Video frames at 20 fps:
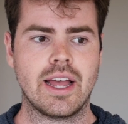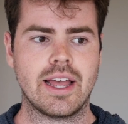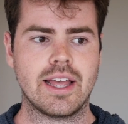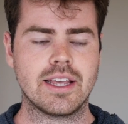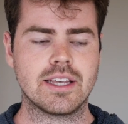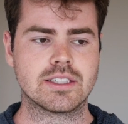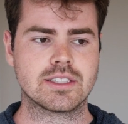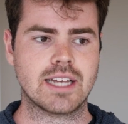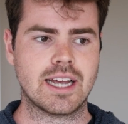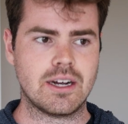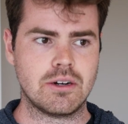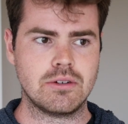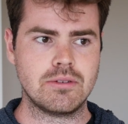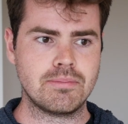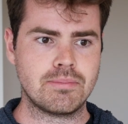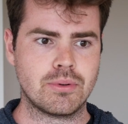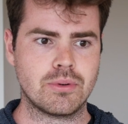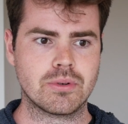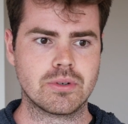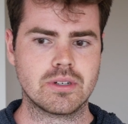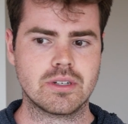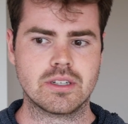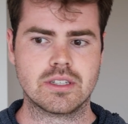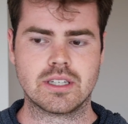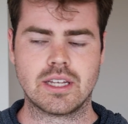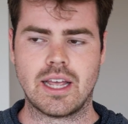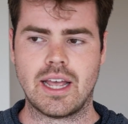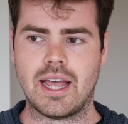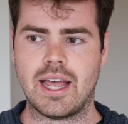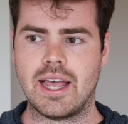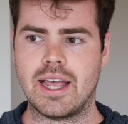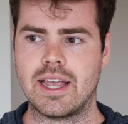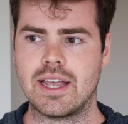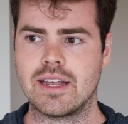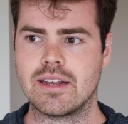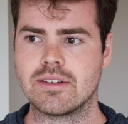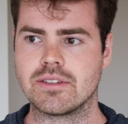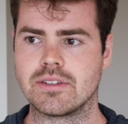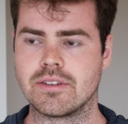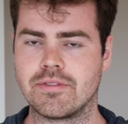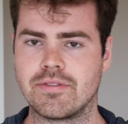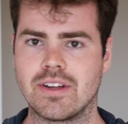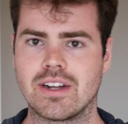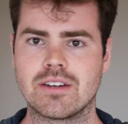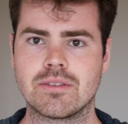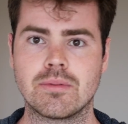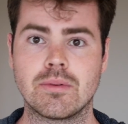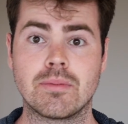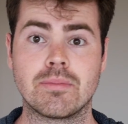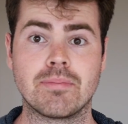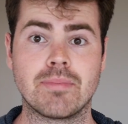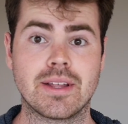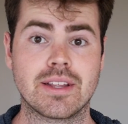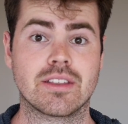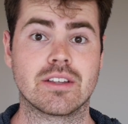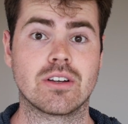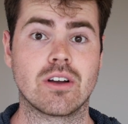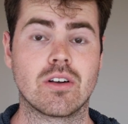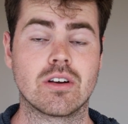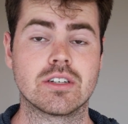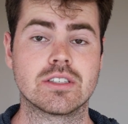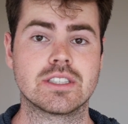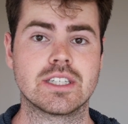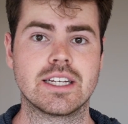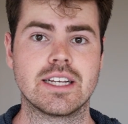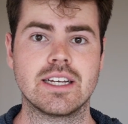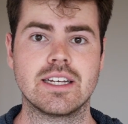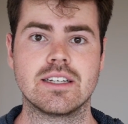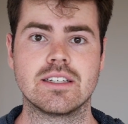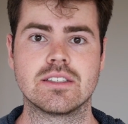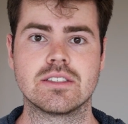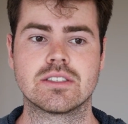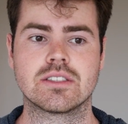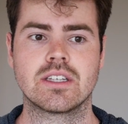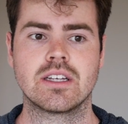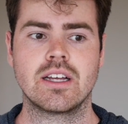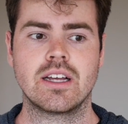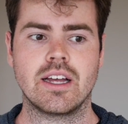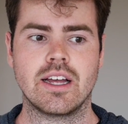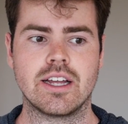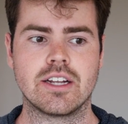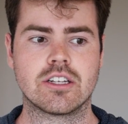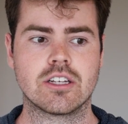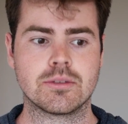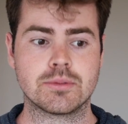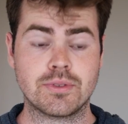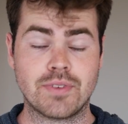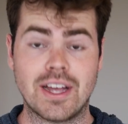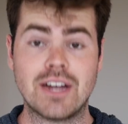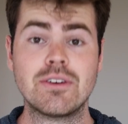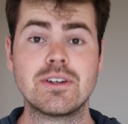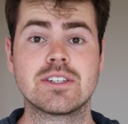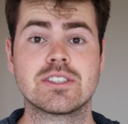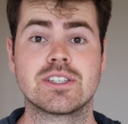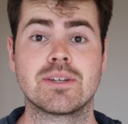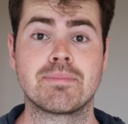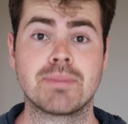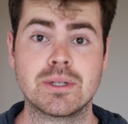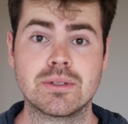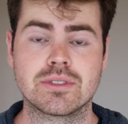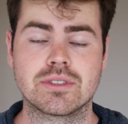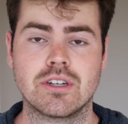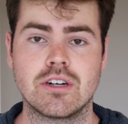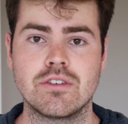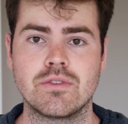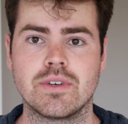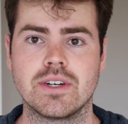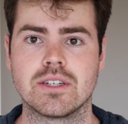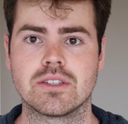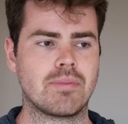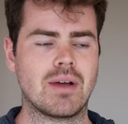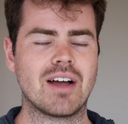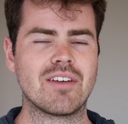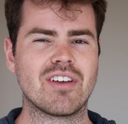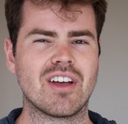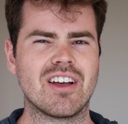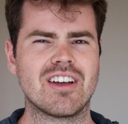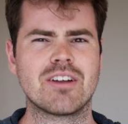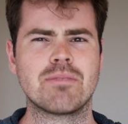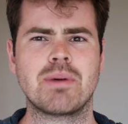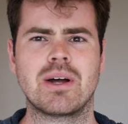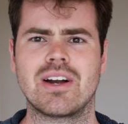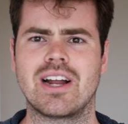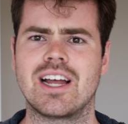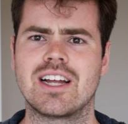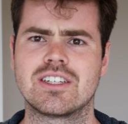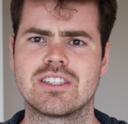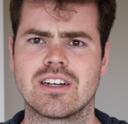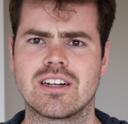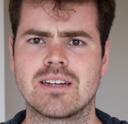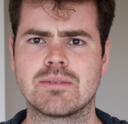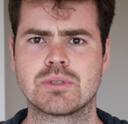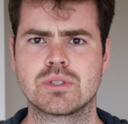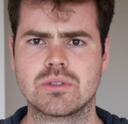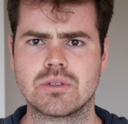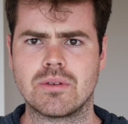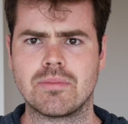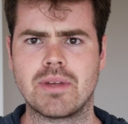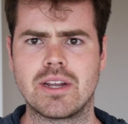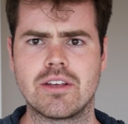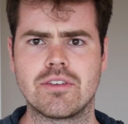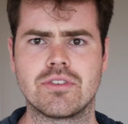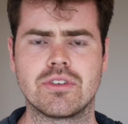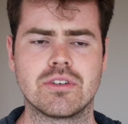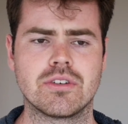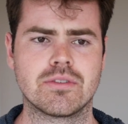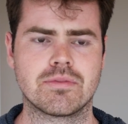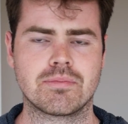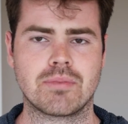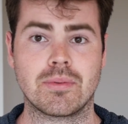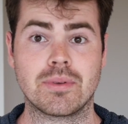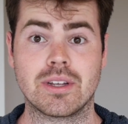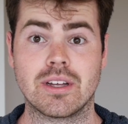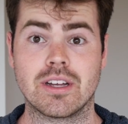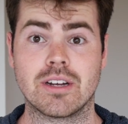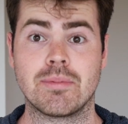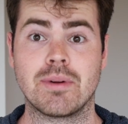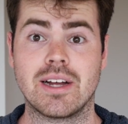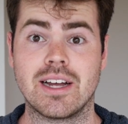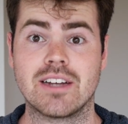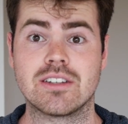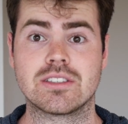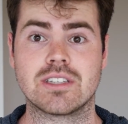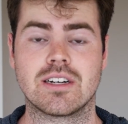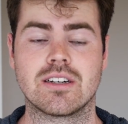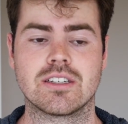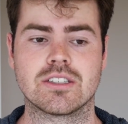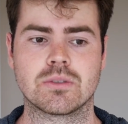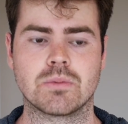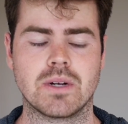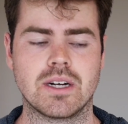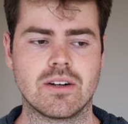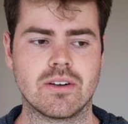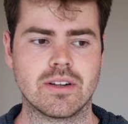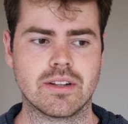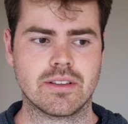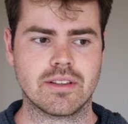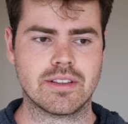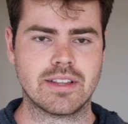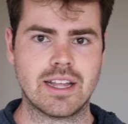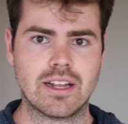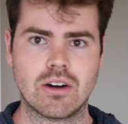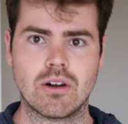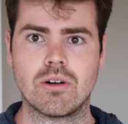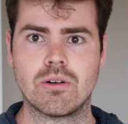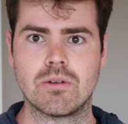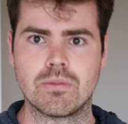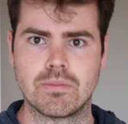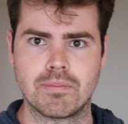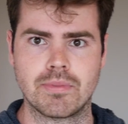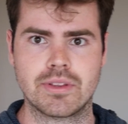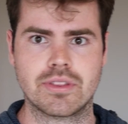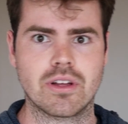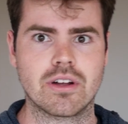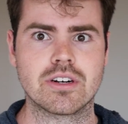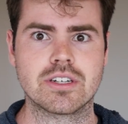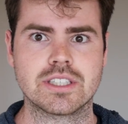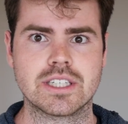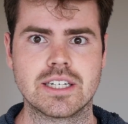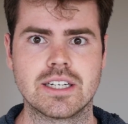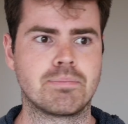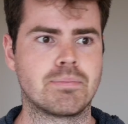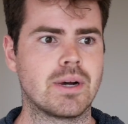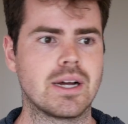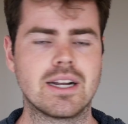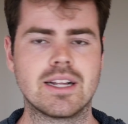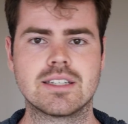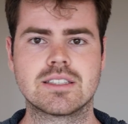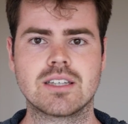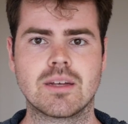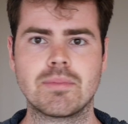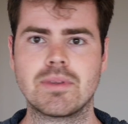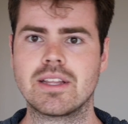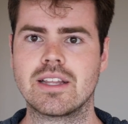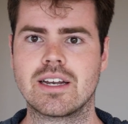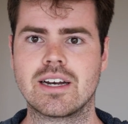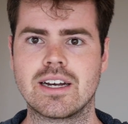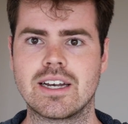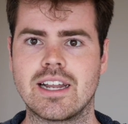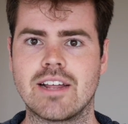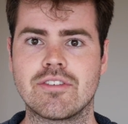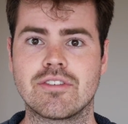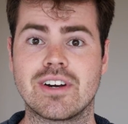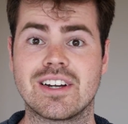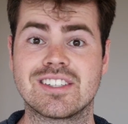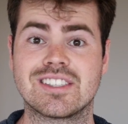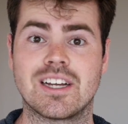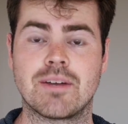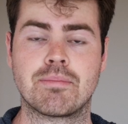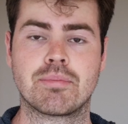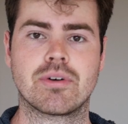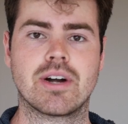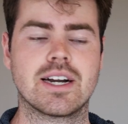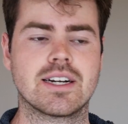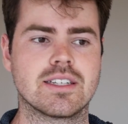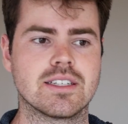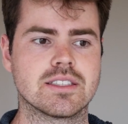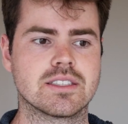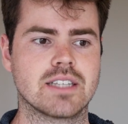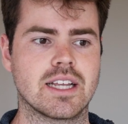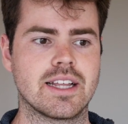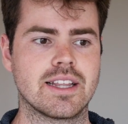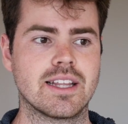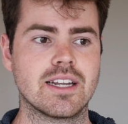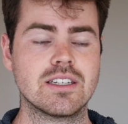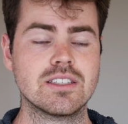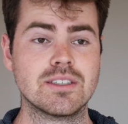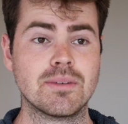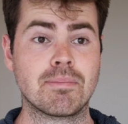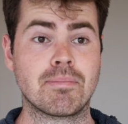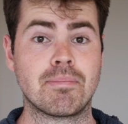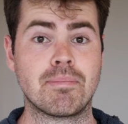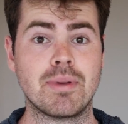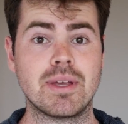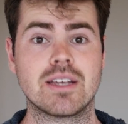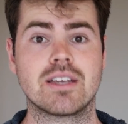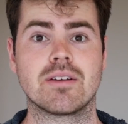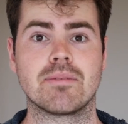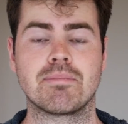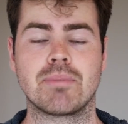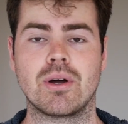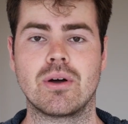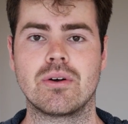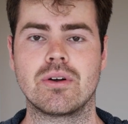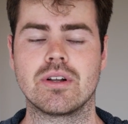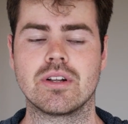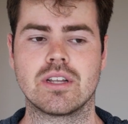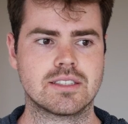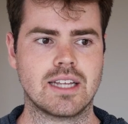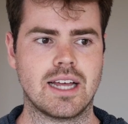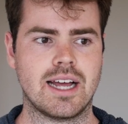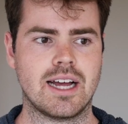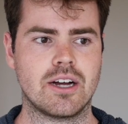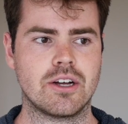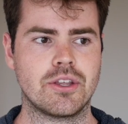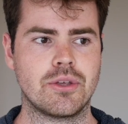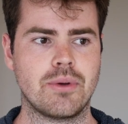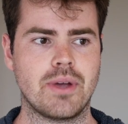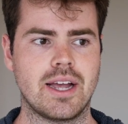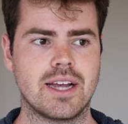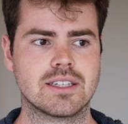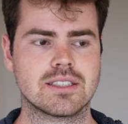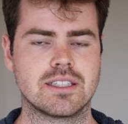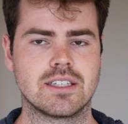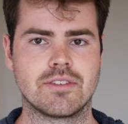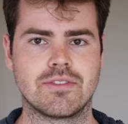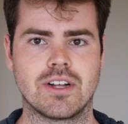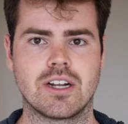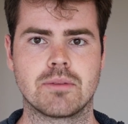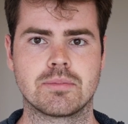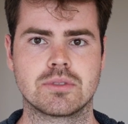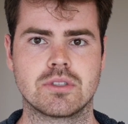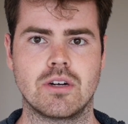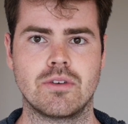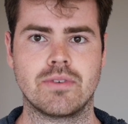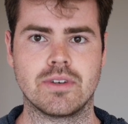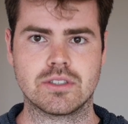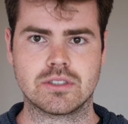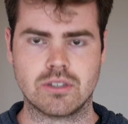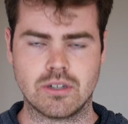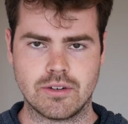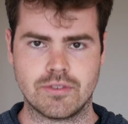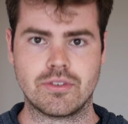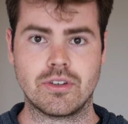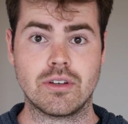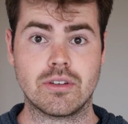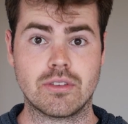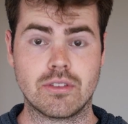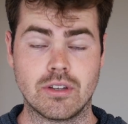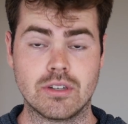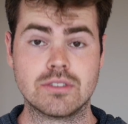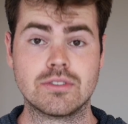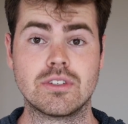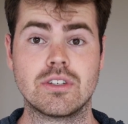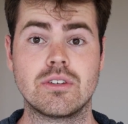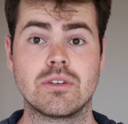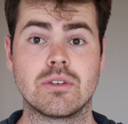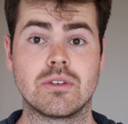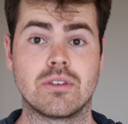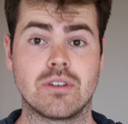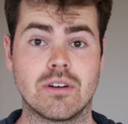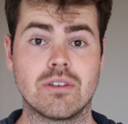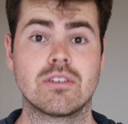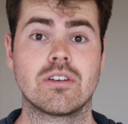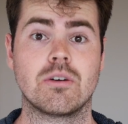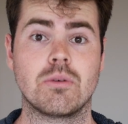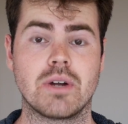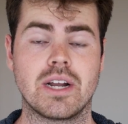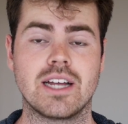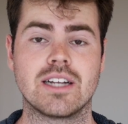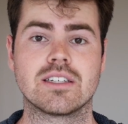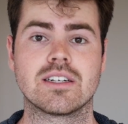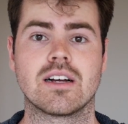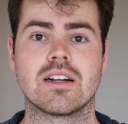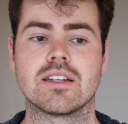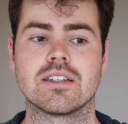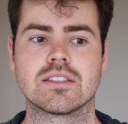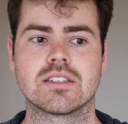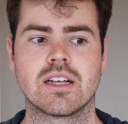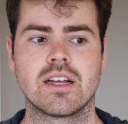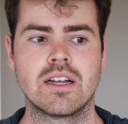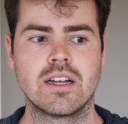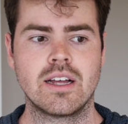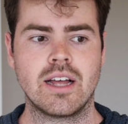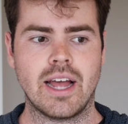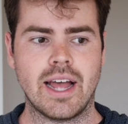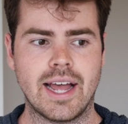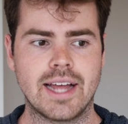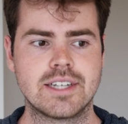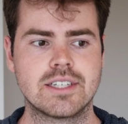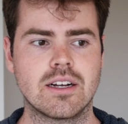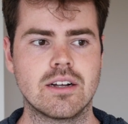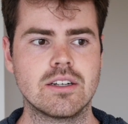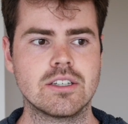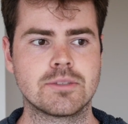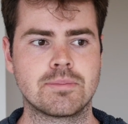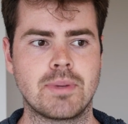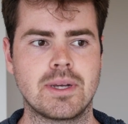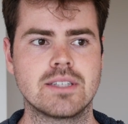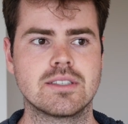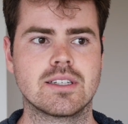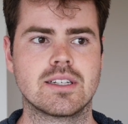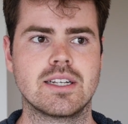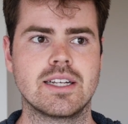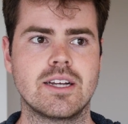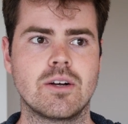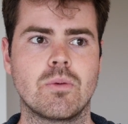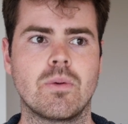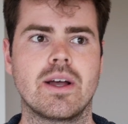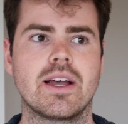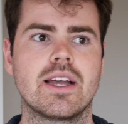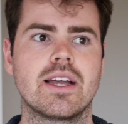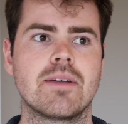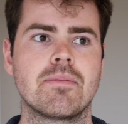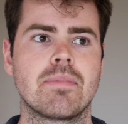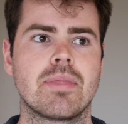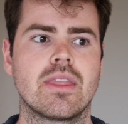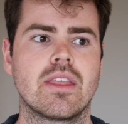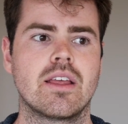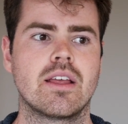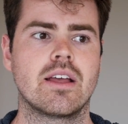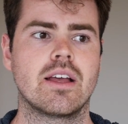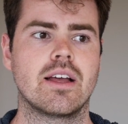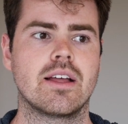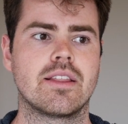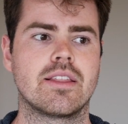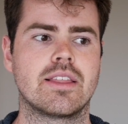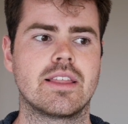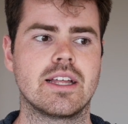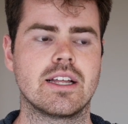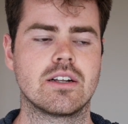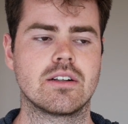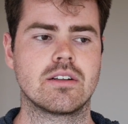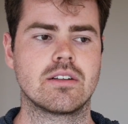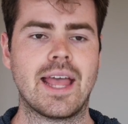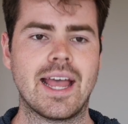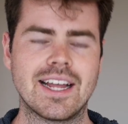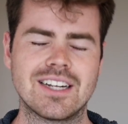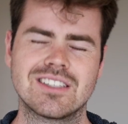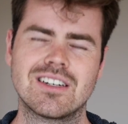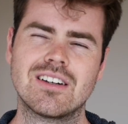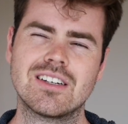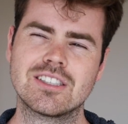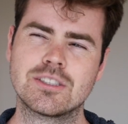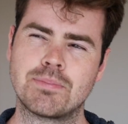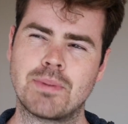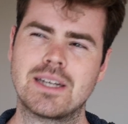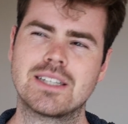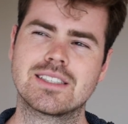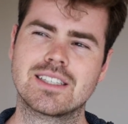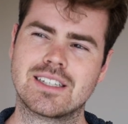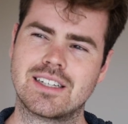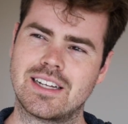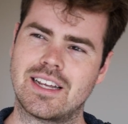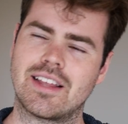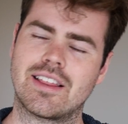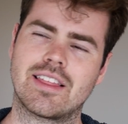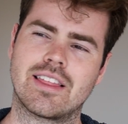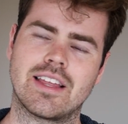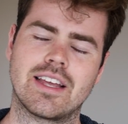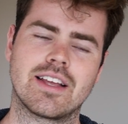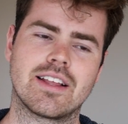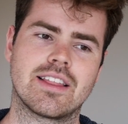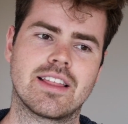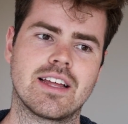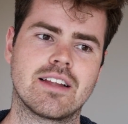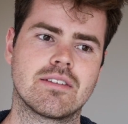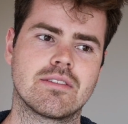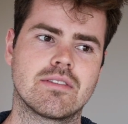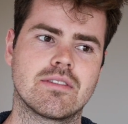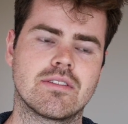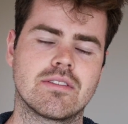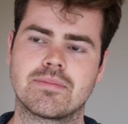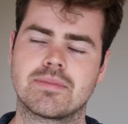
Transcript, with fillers: is how important a development methodology is in terms of how we actually build software. I've heard about Agile, I'm sure many of you have probably heard about Agile as well and that whole mythology, but it's something that I'd never actually practiced and that is a big component to how you actually develop software. So if you, those of you who don't know what Agile is, Agile is basically a way that Agile is basically a thing that